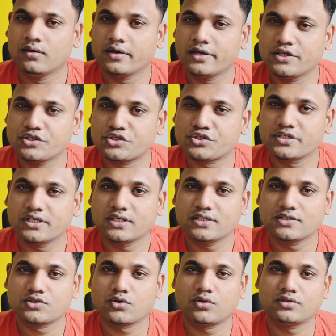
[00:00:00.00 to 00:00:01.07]

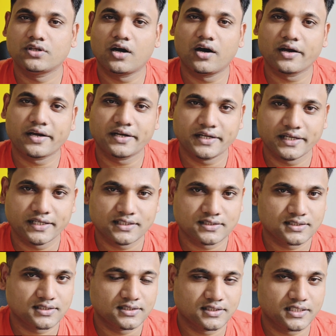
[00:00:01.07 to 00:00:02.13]
engineers or the
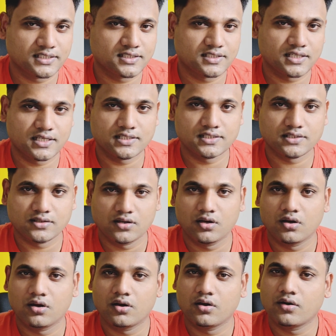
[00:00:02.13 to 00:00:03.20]
architects, they says
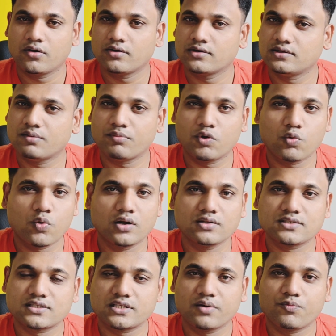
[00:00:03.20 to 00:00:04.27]
number
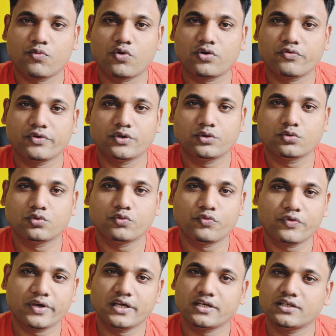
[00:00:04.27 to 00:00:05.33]
one step what we do,
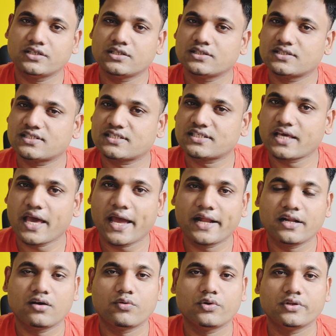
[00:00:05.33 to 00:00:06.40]
we
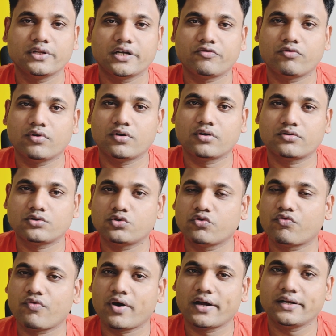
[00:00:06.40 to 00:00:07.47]
scan our network to
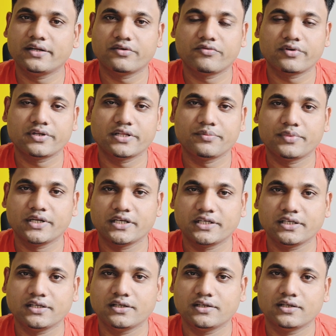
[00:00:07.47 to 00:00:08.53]
find a
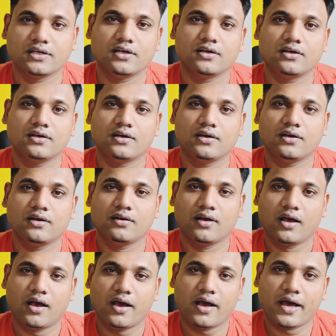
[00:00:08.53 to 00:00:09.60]
vulnerability,
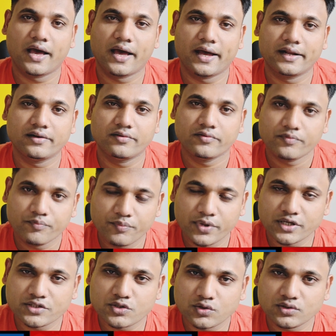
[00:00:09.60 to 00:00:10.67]
and
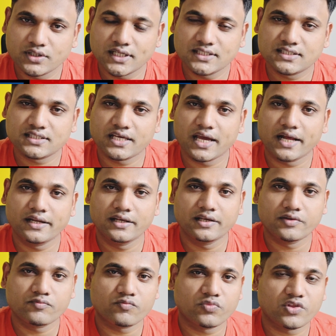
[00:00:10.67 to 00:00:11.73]
based on that
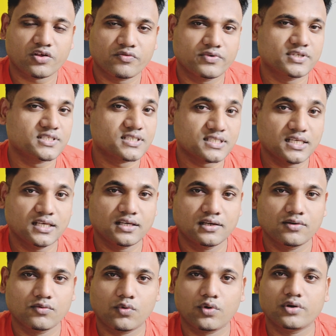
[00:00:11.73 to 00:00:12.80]
scanning we
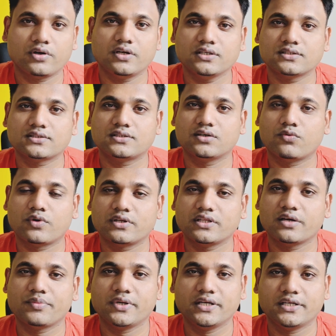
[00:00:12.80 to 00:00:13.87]
see what is the
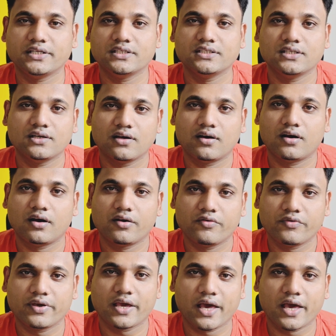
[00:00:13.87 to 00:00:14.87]
vulnerability we